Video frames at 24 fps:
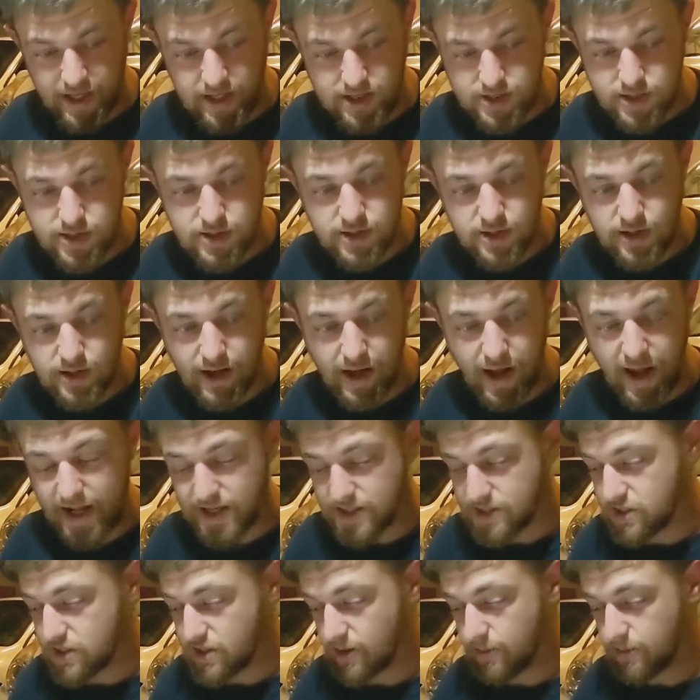it's
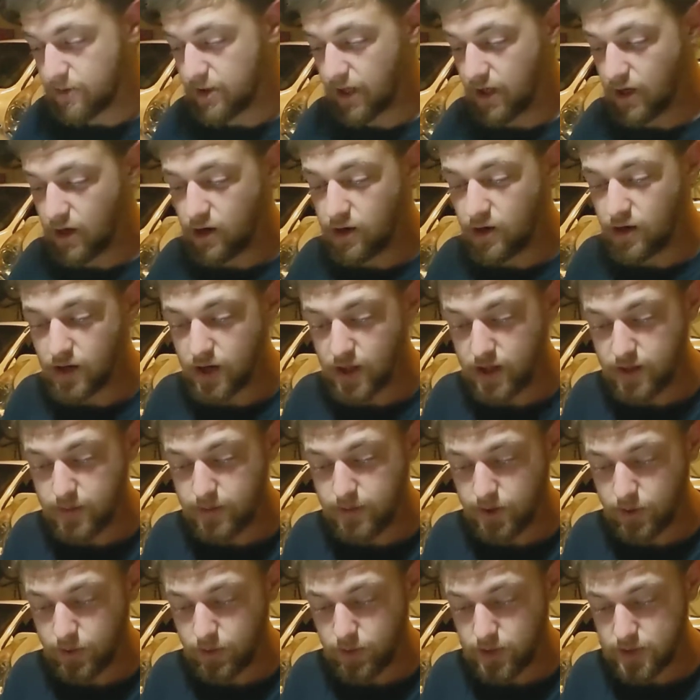had something on it,
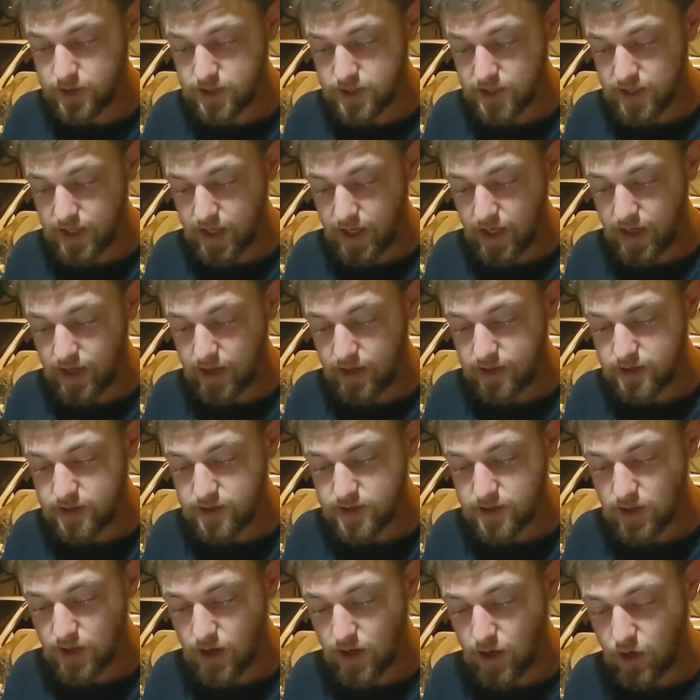but once again, it's
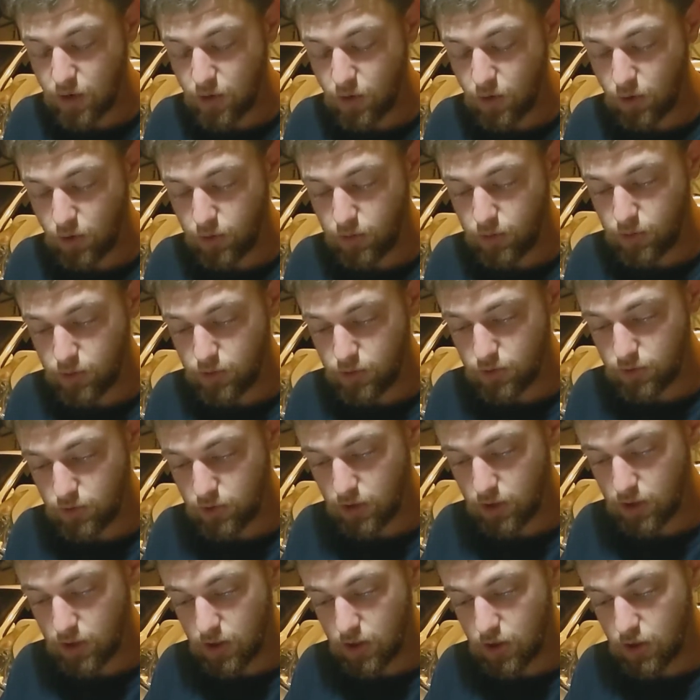not horrible. We're
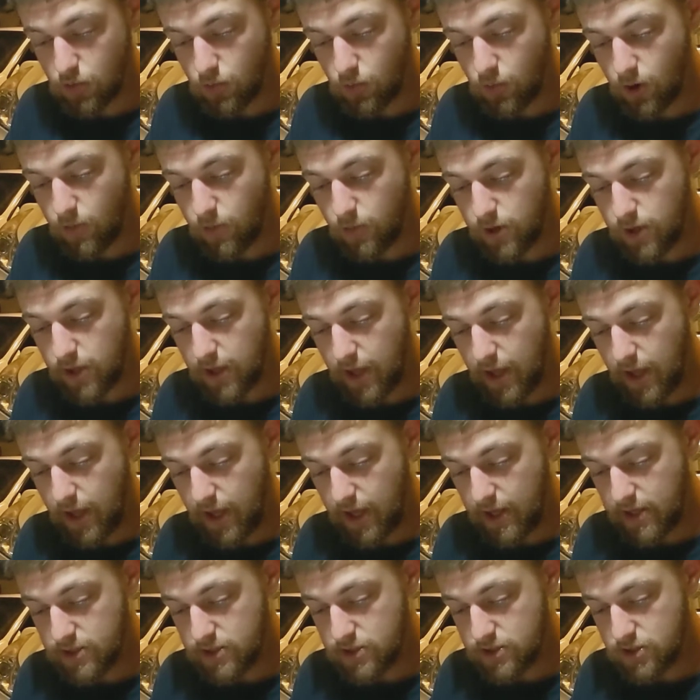do what we
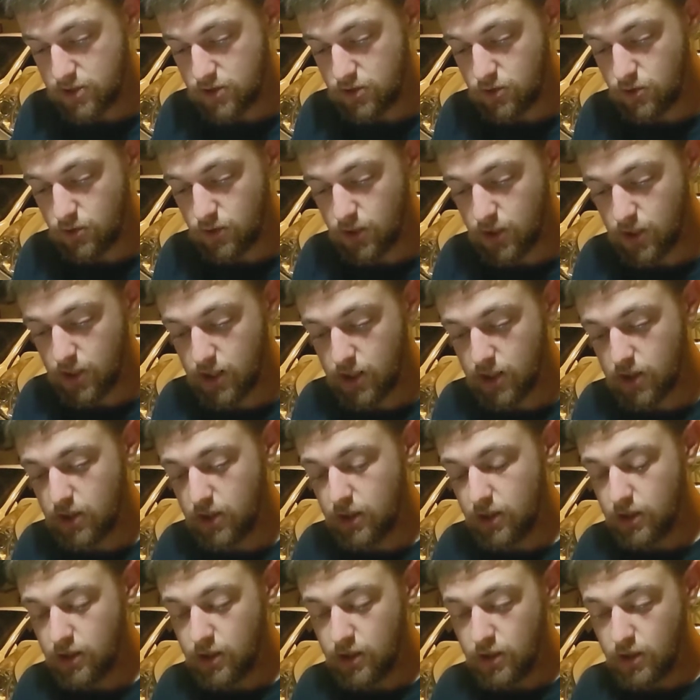can to
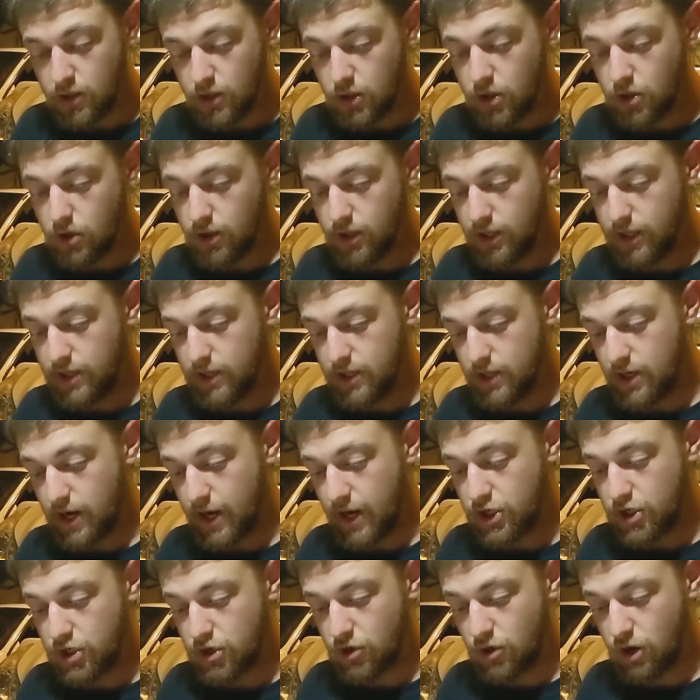clean the
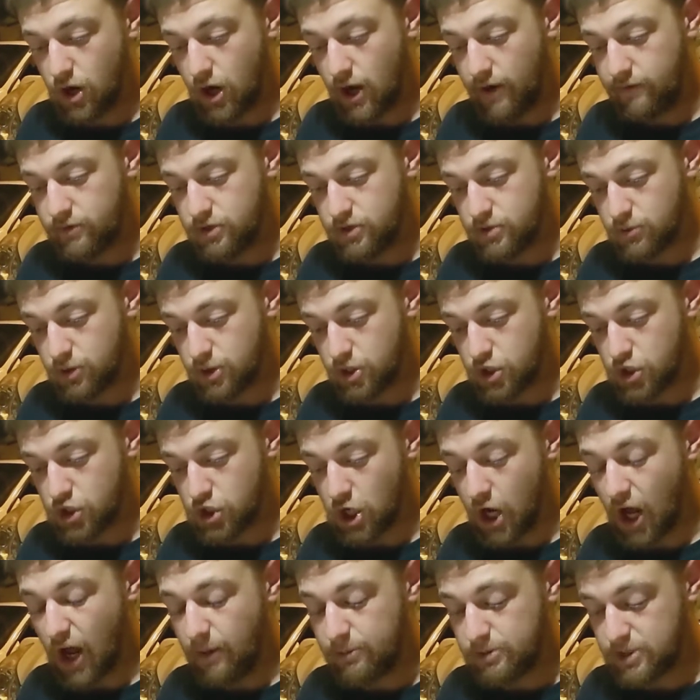nitro off just with a
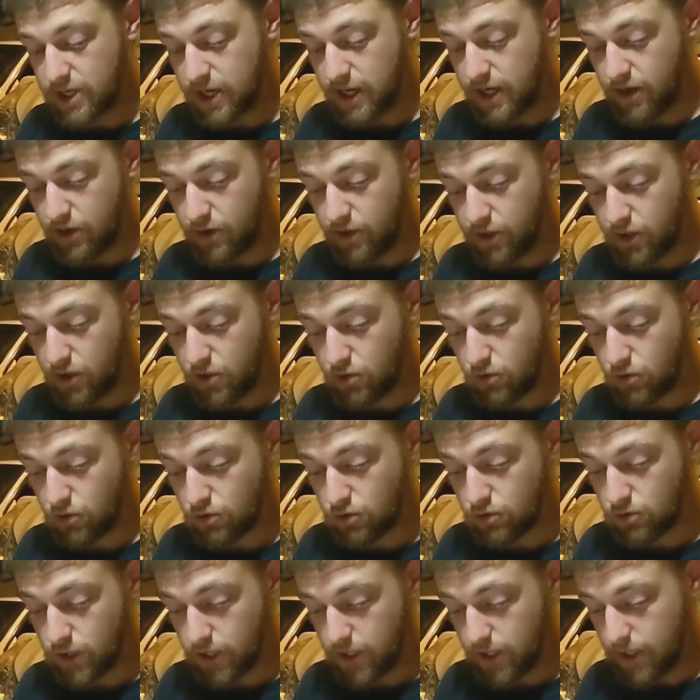shop towel here real
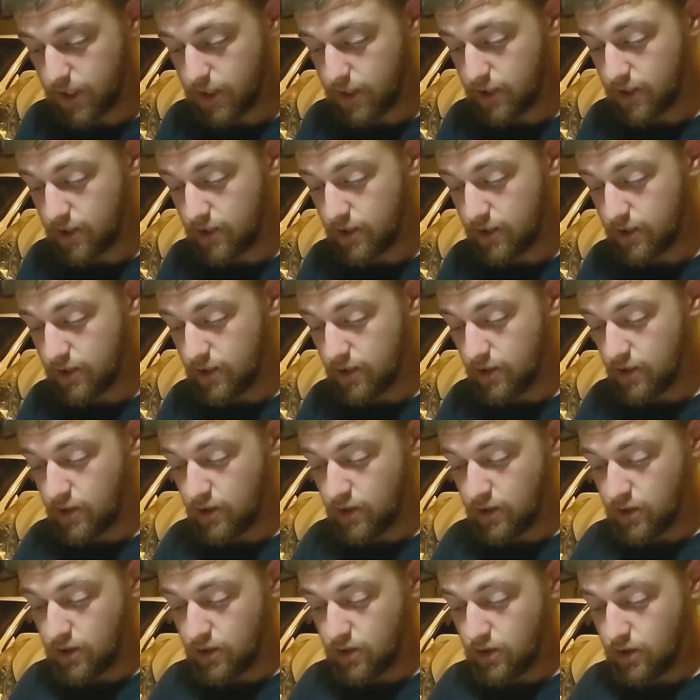quick.
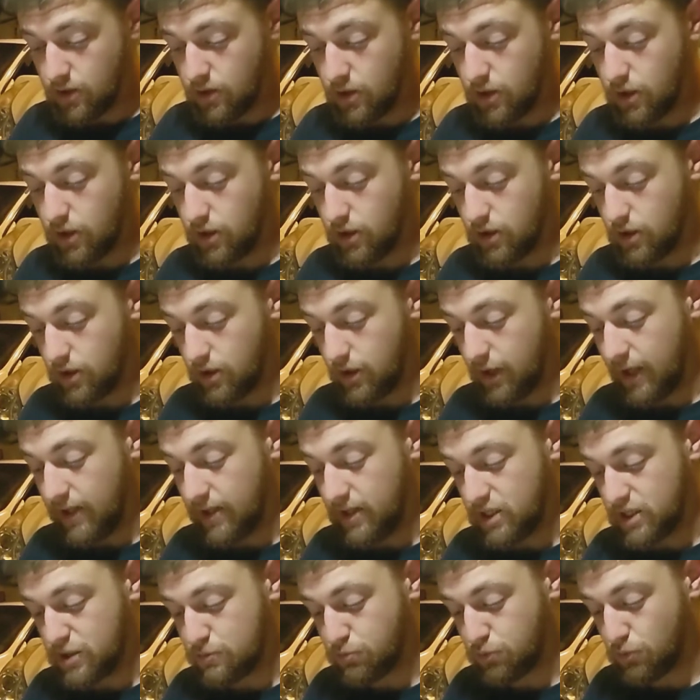At
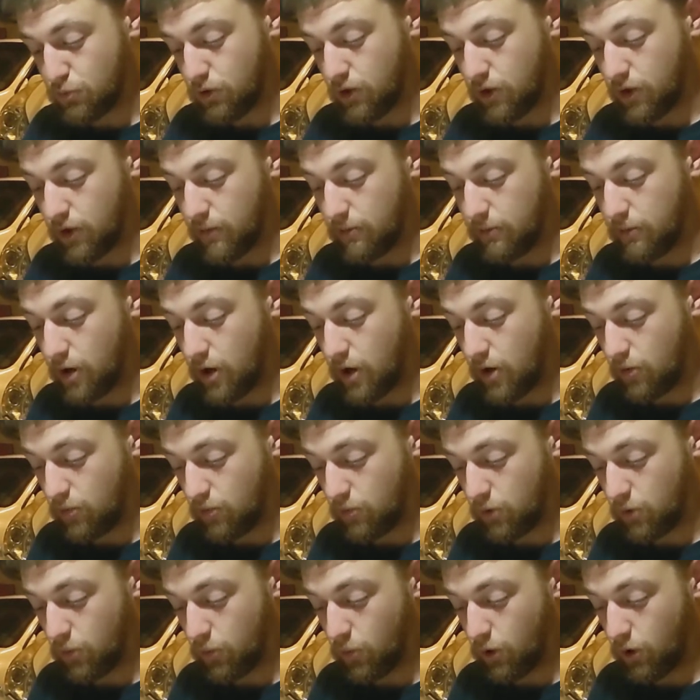this point, I'm not
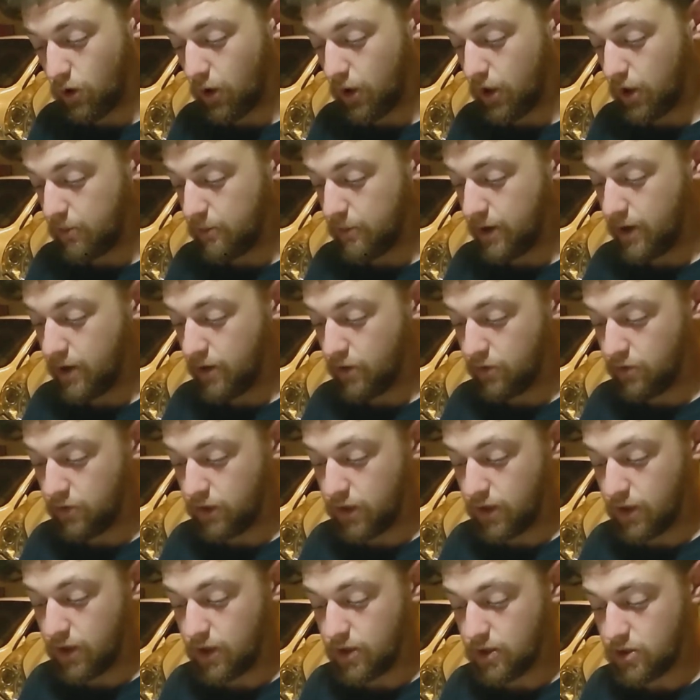real worried about
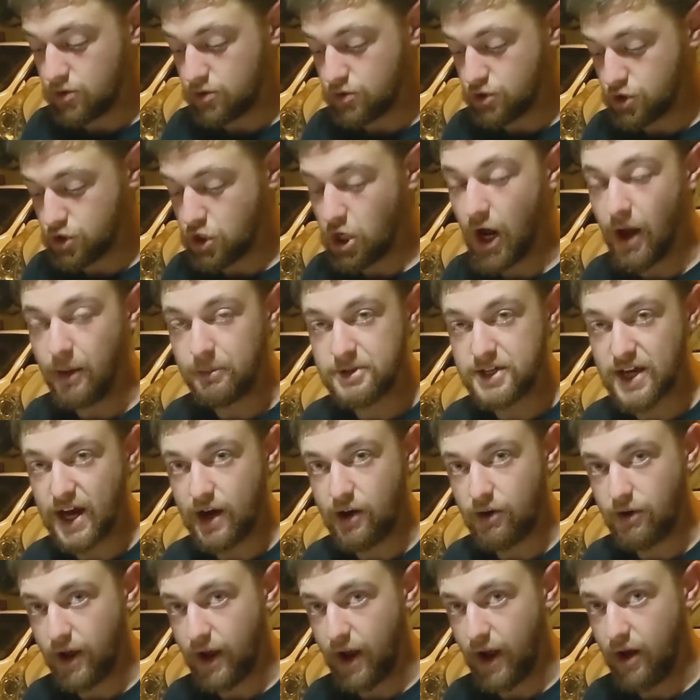the shop
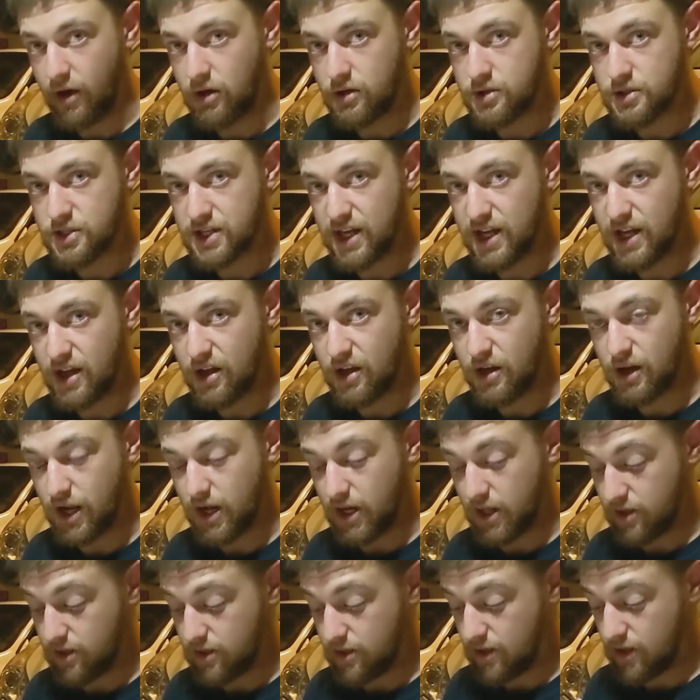towel hairs getting on
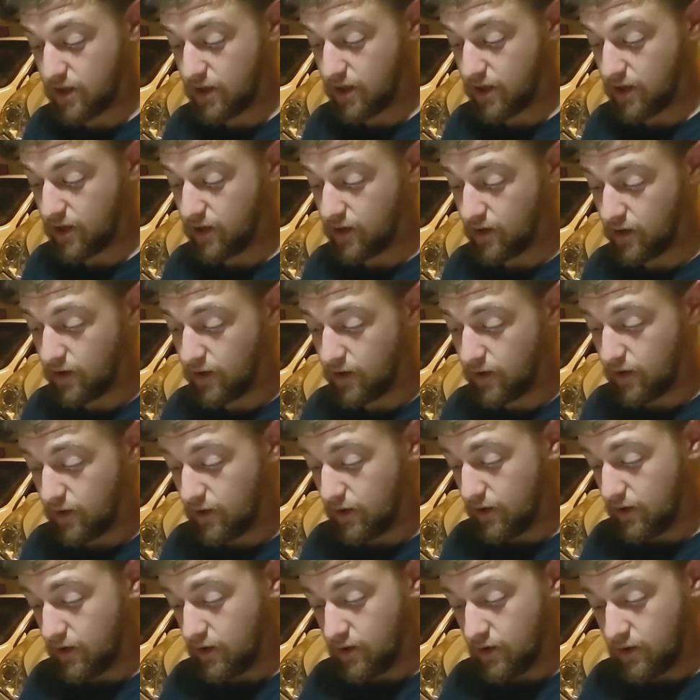anything.
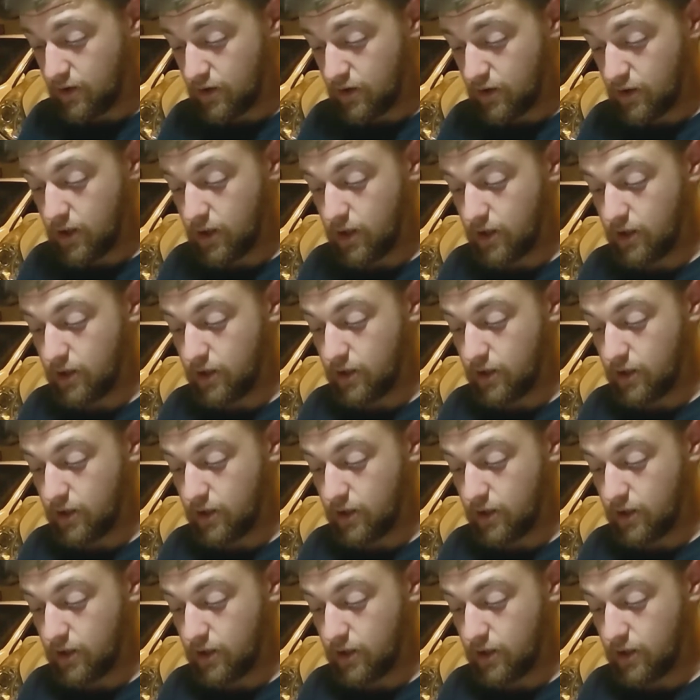Like